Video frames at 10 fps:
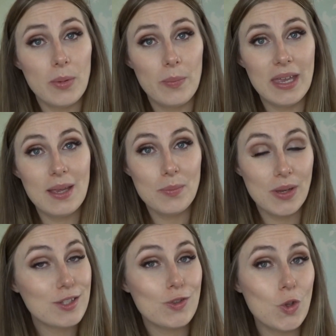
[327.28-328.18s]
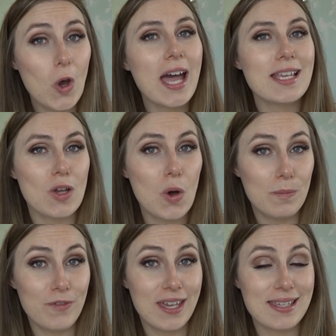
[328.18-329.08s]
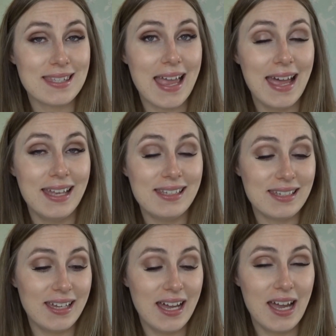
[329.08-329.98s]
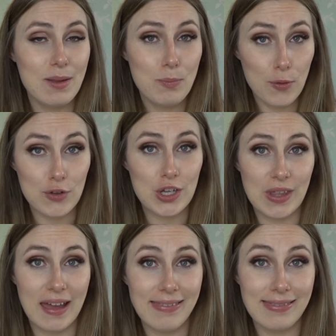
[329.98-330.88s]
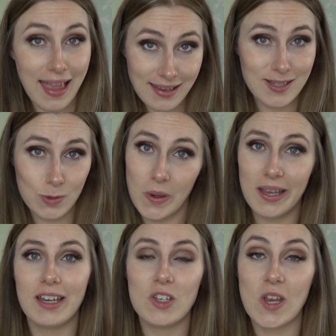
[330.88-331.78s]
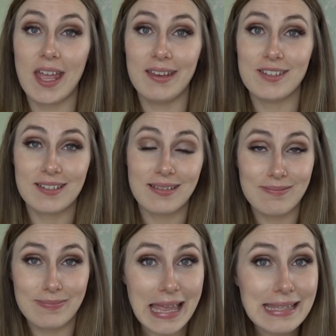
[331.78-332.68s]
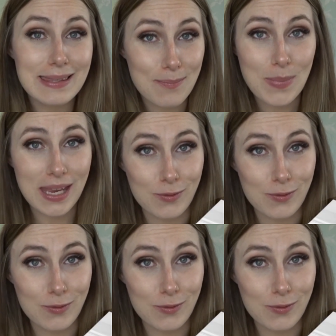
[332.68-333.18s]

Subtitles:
a bit, but it's not as obvious, and I prefer that. That is why I changed. That's the main